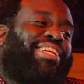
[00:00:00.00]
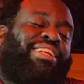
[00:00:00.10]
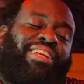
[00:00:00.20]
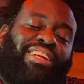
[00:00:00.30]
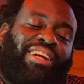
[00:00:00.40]

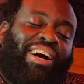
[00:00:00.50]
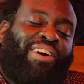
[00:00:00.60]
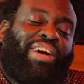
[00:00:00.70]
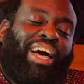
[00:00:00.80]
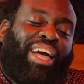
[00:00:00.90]
No.
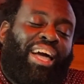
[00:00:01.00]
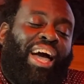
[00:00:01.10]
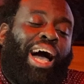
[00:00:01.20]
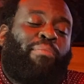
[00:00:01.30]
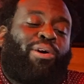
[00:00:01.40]
Okay.
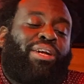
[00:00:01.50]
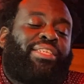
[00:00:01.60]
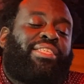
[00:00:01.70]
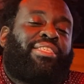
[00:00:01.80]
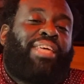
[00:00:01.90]
I'm gonna
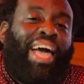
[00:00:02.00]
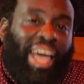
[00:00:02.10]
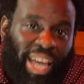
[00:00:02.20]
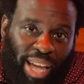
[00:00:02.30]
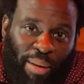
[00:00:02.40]

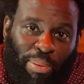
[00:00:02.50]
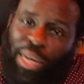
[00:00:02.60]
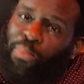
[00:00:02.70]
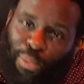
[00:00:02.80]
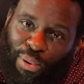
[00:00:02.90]
say,
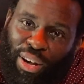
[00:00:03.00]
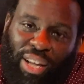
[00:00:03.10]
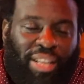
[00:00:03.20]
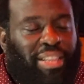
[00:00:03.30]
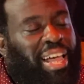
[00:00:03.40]
people,
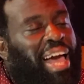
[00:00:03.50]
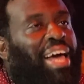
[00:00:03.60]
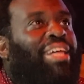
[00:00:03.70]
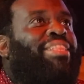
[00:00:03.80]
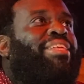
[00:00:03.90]

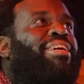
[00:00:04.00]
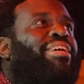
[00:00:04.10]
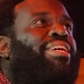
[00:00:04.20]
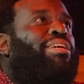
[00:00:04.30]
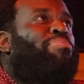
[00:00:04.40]
that
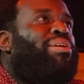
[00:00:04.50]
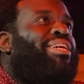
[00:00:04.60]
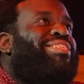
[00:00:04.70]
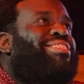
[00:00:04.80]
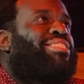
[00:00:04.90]
the EP
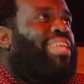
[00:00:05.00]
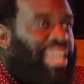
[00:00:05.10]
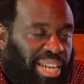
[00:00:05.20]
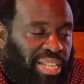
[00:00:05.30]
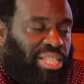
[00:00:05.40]
is
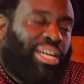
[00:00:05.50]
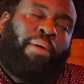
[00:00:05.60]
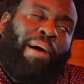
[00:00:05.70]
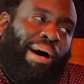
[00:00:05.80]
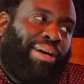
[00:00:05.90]
slated to
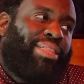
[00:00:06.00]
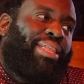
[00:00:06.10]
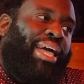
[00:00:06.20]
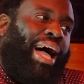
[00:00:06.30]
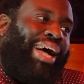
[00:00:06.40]
come out in
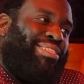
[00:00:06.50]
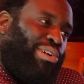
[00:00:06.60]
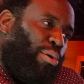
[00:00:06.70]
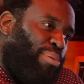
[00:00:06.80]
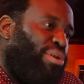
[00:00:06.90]
late
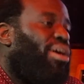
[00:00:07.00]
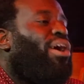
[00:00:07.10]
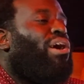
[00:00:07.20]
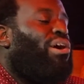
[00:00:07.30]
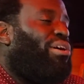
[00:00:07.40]
October,
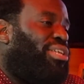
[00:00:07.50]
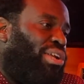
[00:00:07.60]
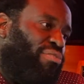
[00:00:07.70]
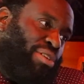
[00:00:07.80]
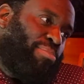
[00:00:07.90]
early
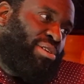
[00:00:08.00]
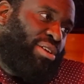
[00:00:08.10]
November.